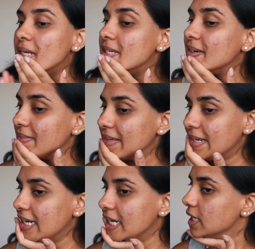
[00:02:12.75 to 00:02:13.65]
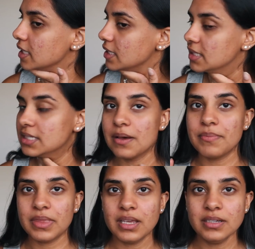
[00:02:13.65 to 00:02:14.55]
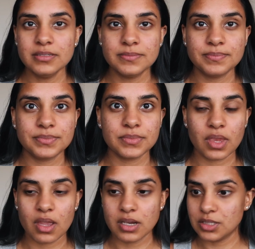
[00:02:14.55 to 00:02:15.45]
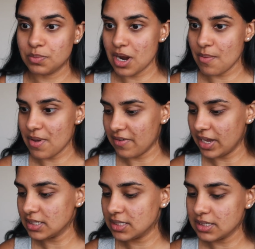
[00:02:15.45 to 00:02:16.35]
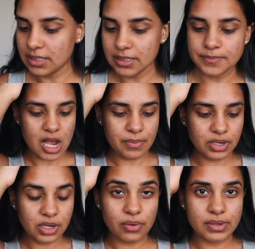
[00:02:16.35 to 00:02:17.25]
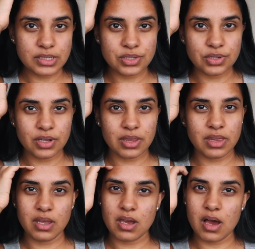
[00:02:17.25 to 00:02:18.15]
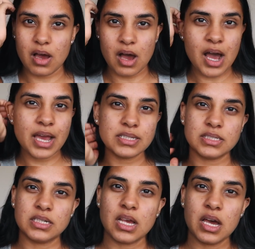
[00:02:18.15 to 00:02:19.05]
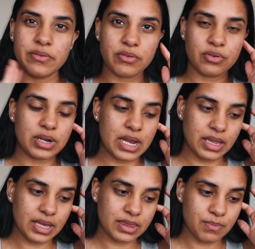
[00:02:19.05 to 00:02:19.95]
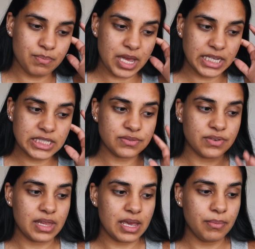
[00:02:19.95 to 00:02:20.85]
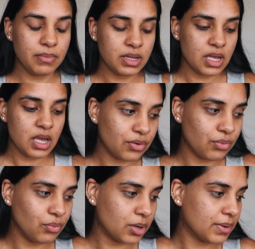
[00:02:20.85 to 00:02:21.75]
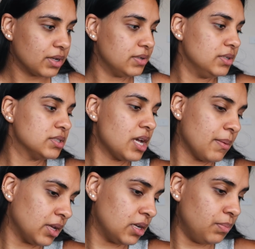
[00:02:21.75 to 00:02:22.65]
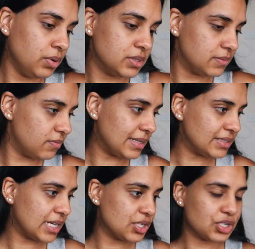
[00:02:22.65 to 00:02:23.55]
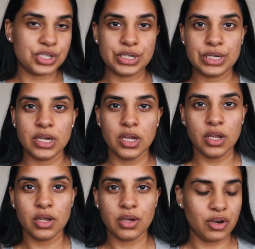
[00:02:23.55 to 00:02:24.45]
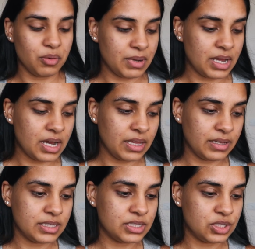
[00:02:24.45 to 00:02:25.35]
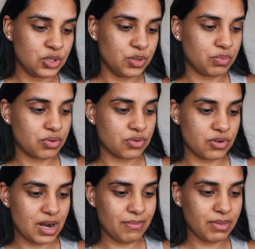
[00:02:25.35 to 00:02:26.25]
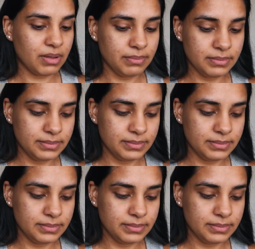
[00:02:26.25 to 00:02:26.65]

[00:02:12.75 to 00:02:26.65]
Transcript: definitely need something to prime my face. I'm gonna go into the eyes and kind of create like the base for them. What am I gonna use? I'm gonna put some foundation on my eyelids to prime them.